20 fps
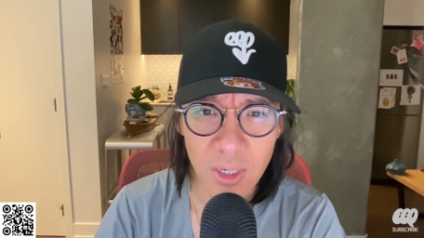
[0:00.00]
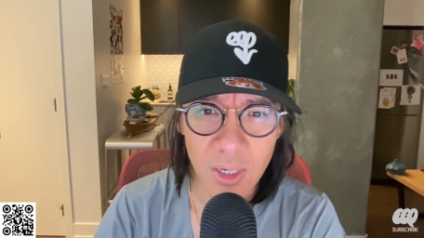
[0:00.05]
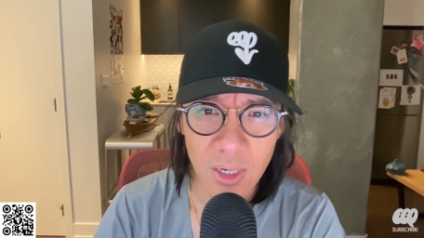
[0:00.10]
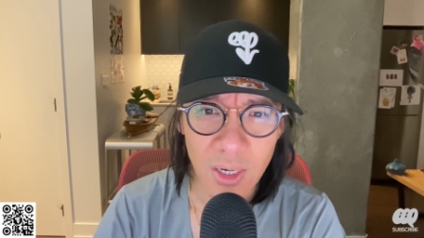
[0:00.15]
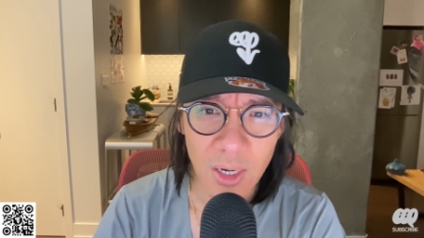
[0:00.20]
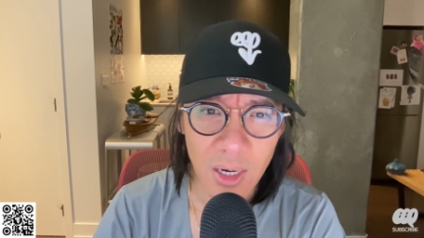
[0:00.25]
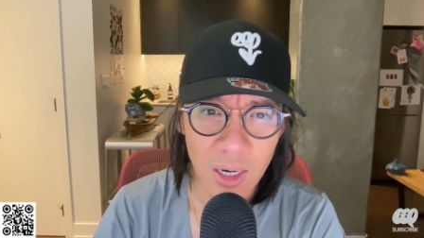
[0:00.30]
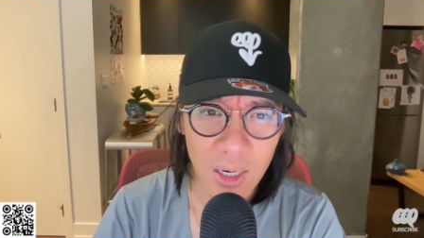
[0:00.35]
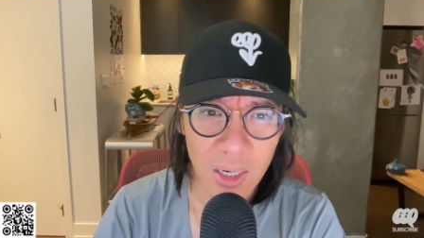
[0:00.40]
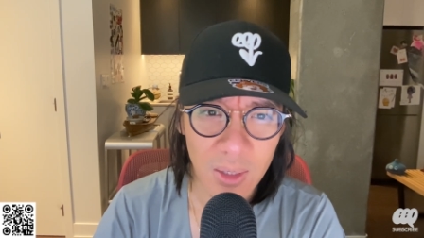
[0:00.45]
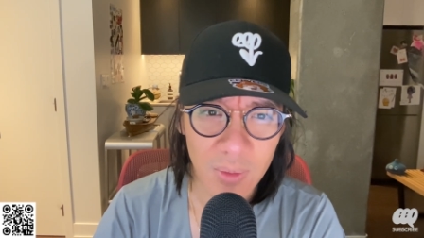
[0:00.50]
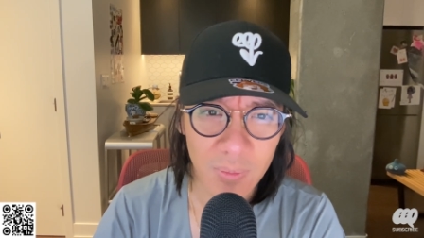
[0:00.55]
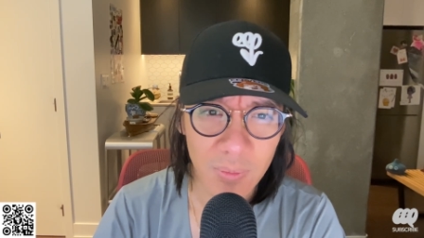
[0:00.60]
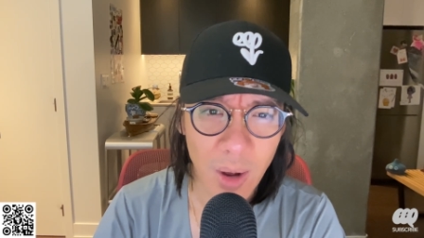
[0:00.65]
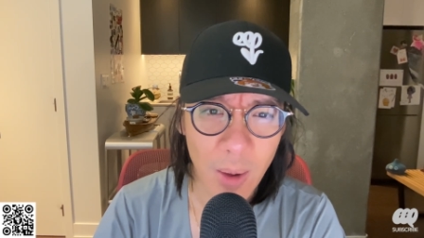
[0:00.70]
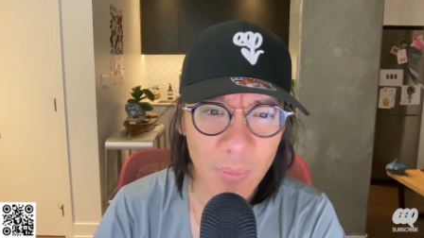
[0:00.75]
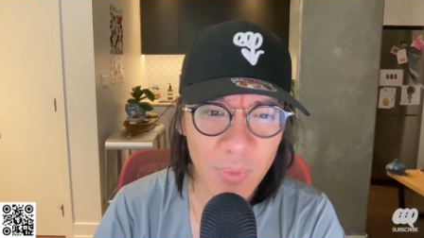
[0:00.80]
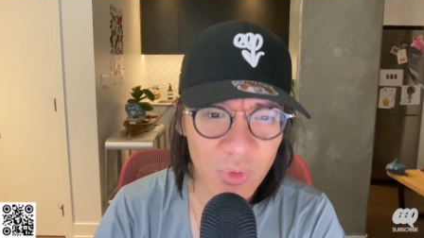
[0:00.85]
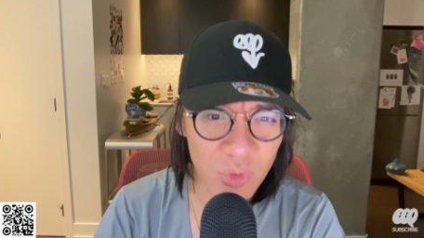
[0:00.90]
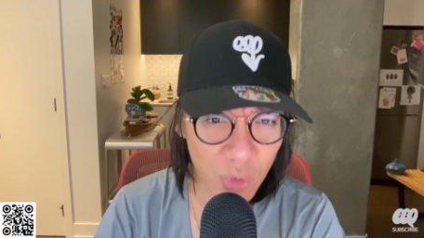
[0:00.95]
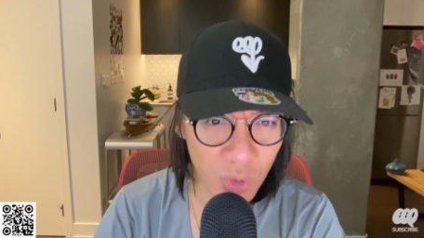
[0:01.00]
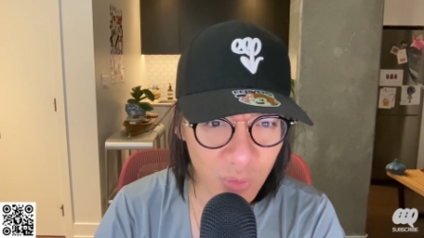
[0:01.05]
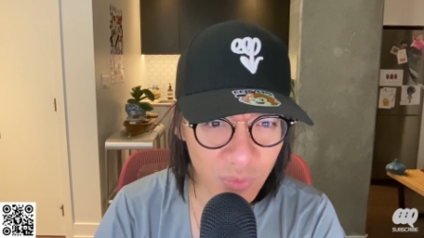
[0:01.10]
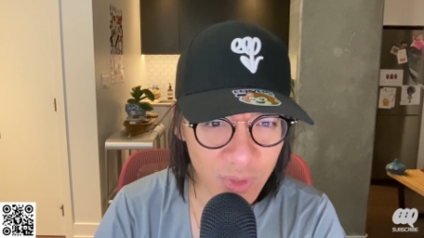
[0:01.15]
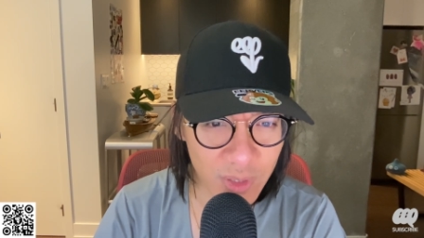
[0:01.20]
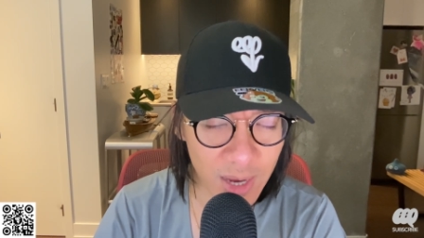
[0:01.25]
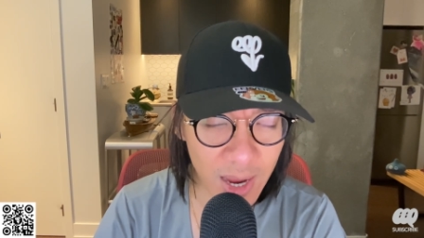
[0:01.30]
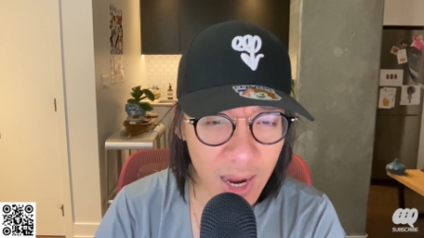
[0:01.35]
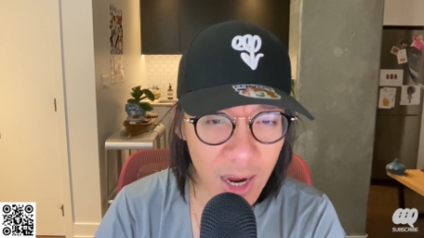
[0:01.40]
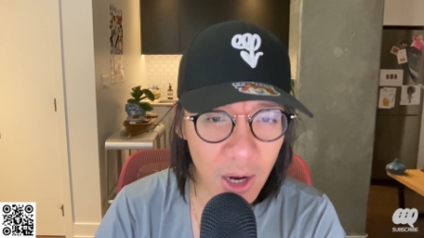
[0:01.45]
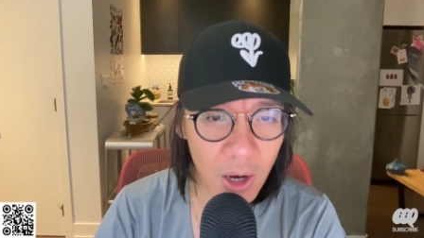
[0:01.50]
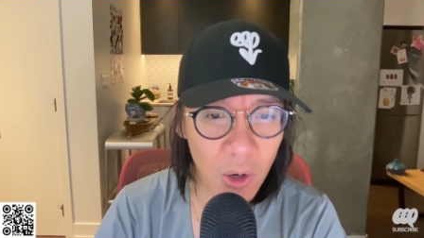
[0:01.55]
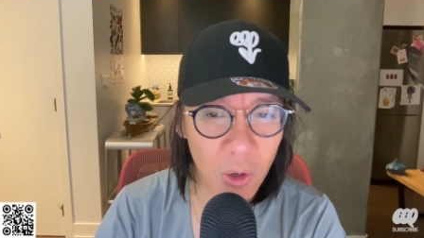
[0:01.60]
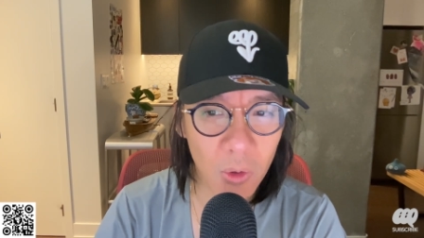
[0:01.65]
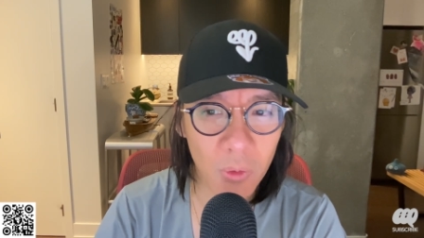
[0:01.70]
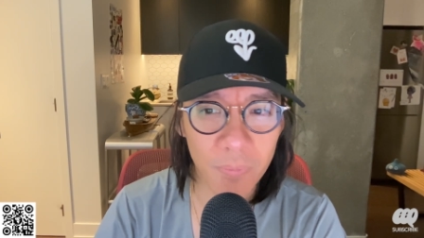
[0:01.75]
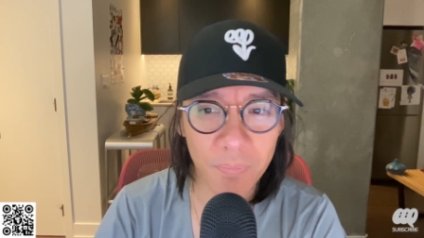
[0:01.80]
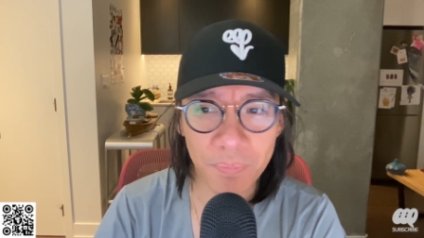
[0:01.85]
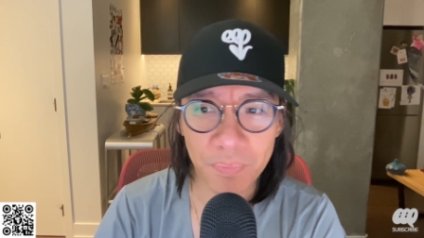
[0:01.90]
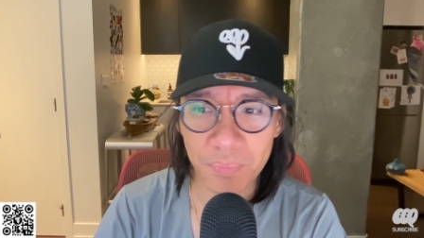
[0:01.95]
um, observing
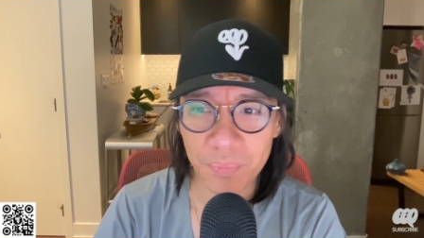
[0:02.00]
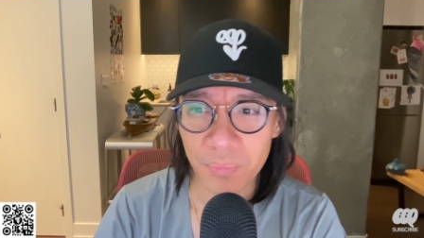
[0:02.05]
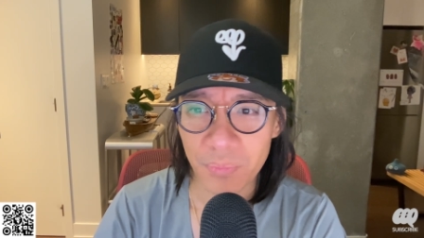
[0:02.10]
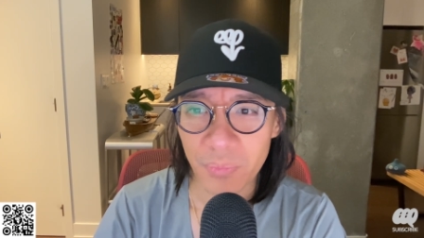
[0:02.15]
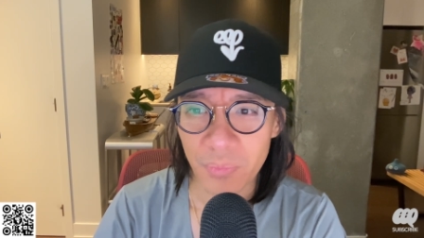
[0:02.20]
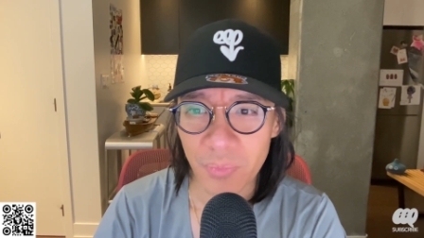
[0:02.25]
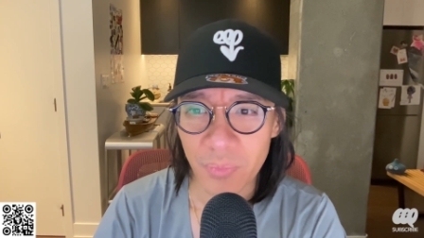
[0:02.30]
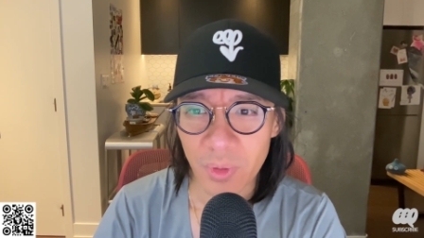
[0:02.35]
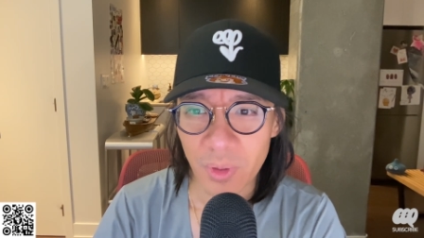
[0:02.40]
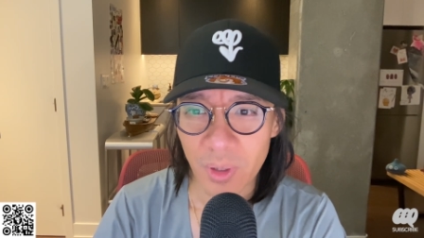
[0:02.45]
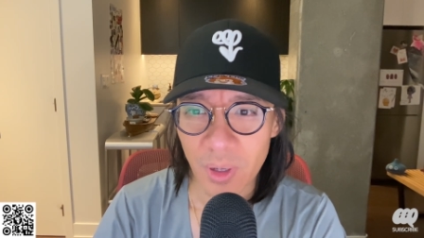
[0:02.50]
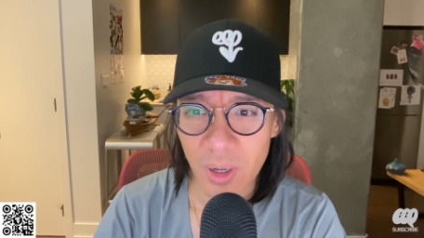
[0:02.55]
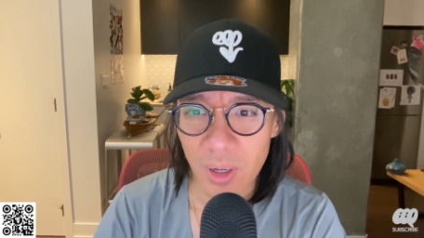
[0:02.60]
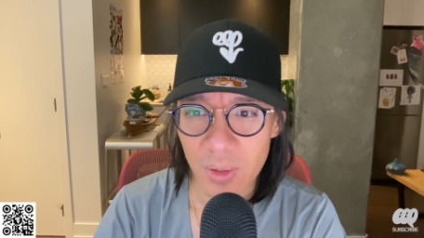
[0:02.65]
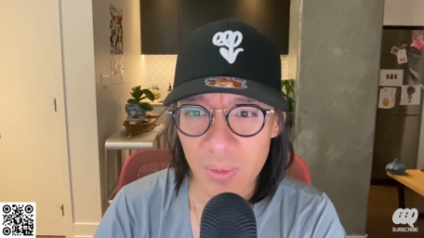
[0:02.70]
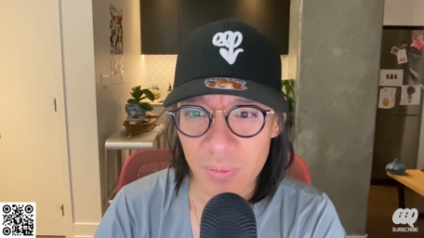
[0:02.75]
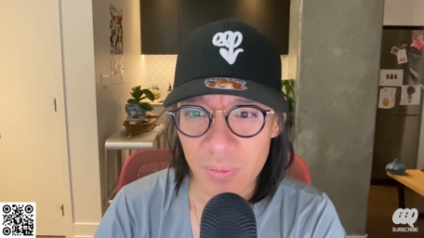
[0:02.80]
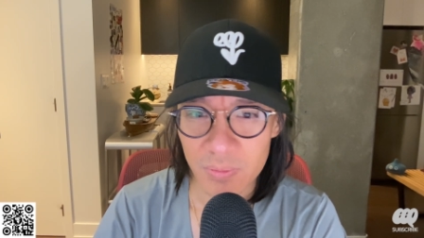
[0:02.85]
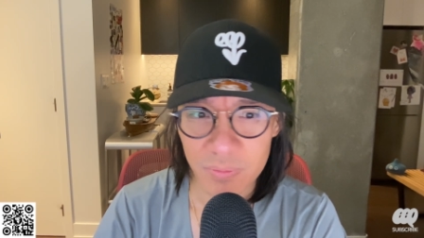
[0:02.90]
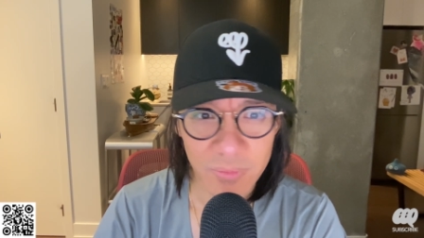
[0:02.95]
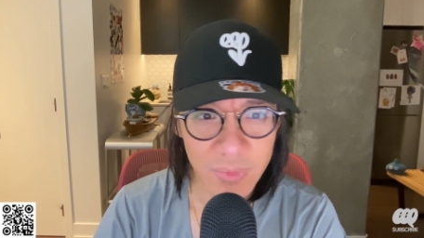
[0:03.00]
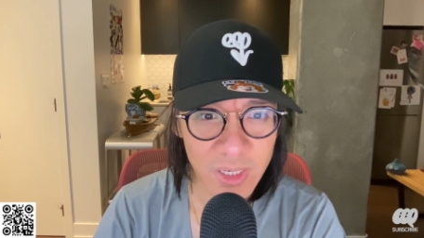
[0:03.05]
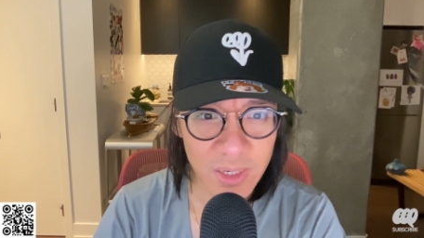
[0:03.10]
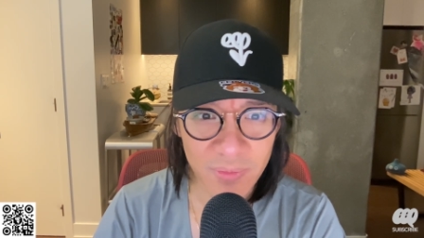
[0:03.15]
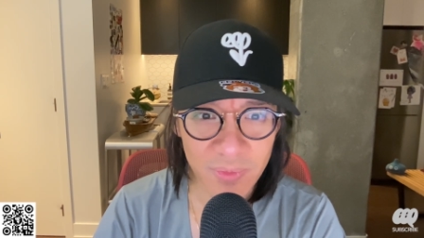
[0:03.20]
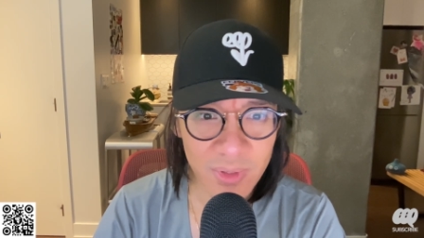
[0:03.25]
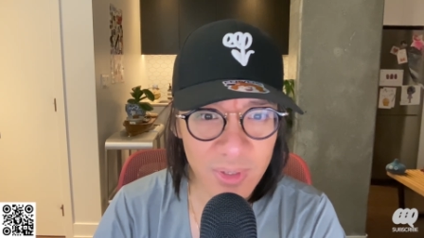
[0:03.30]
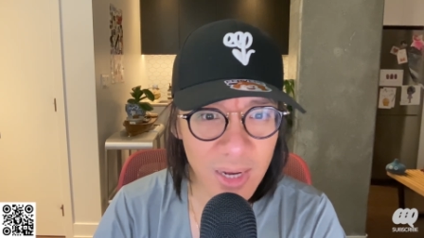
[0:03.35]
how even